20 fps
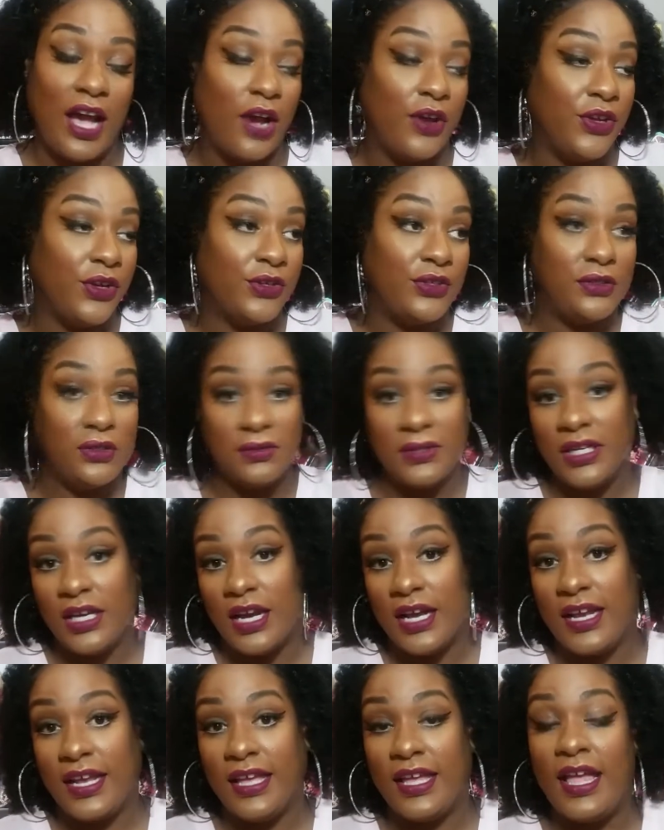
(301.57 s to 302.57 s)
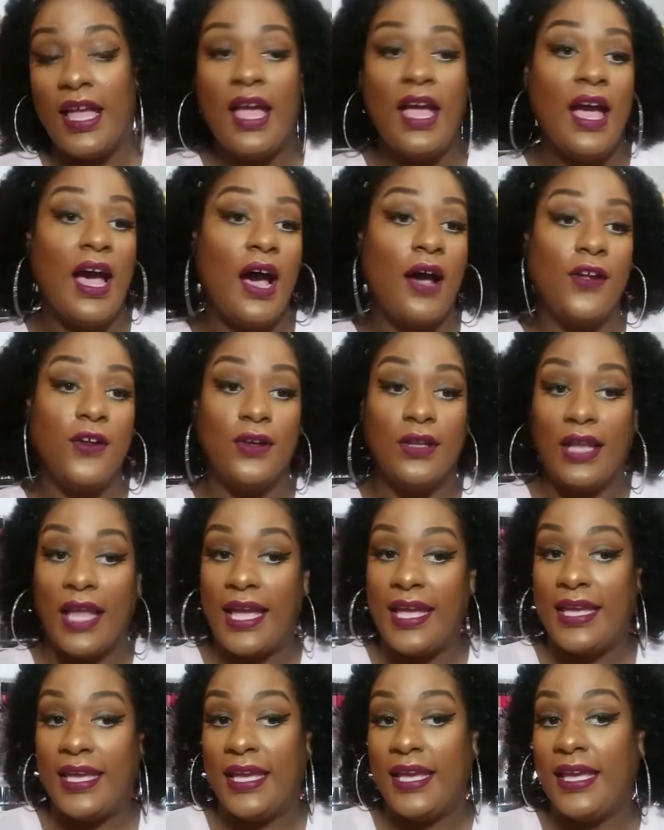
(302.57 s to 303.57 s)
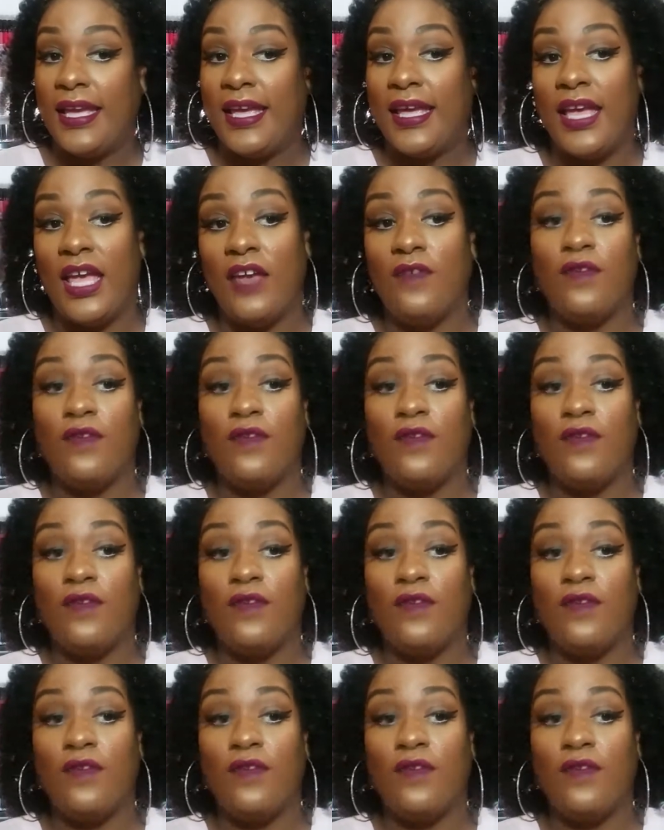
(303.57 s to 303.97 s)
you're doing on it, how you're liking it,